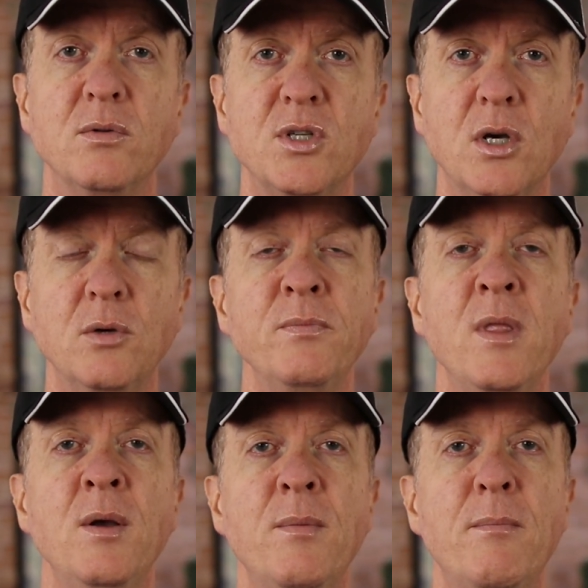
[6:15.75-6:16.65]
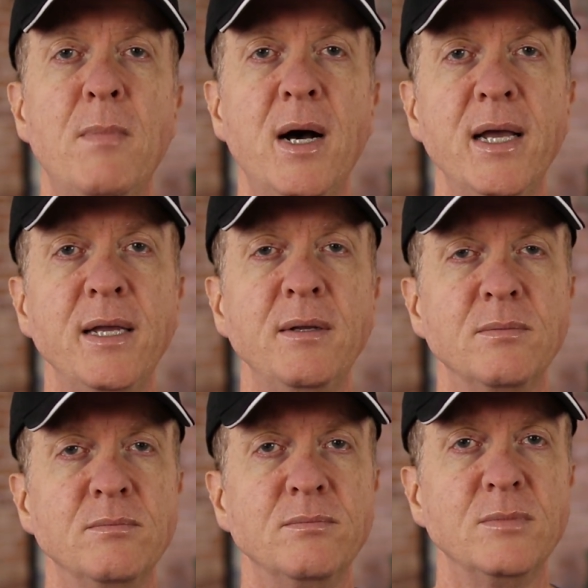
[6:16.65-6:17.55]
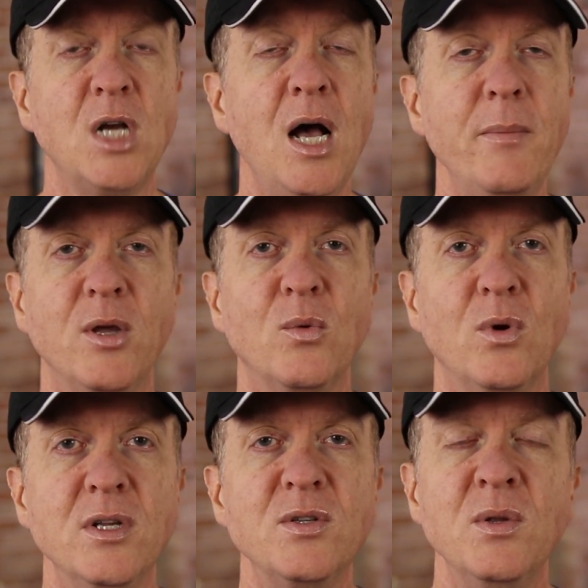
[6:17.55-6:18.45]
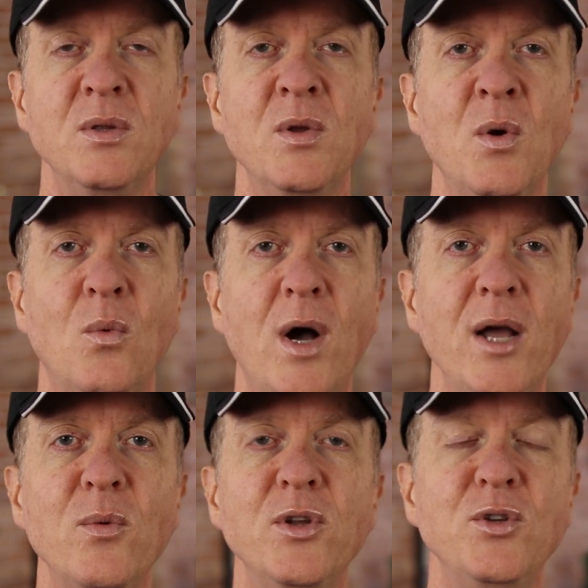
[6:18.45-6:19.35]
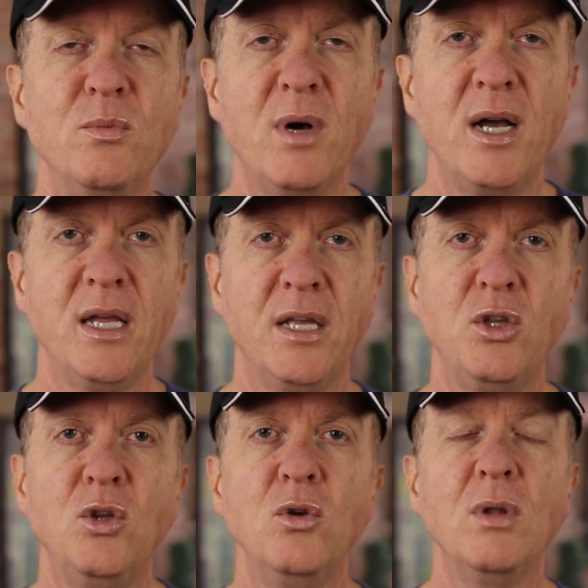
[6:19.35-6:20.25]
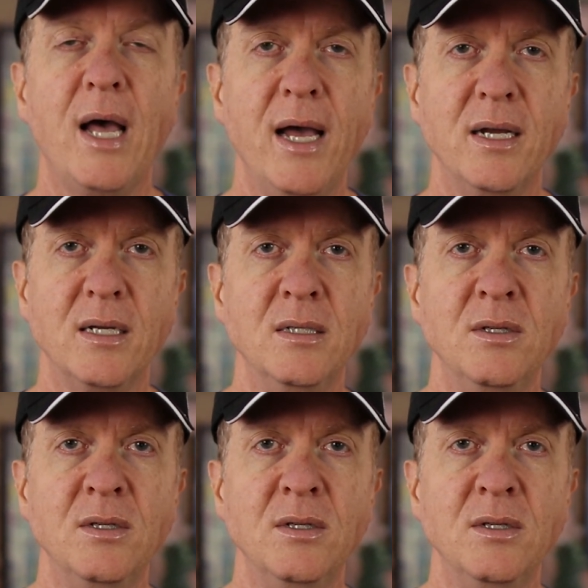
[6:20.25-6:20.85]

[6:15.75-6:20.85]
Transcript: So my comment was, why wouldn't you buy a QLAC,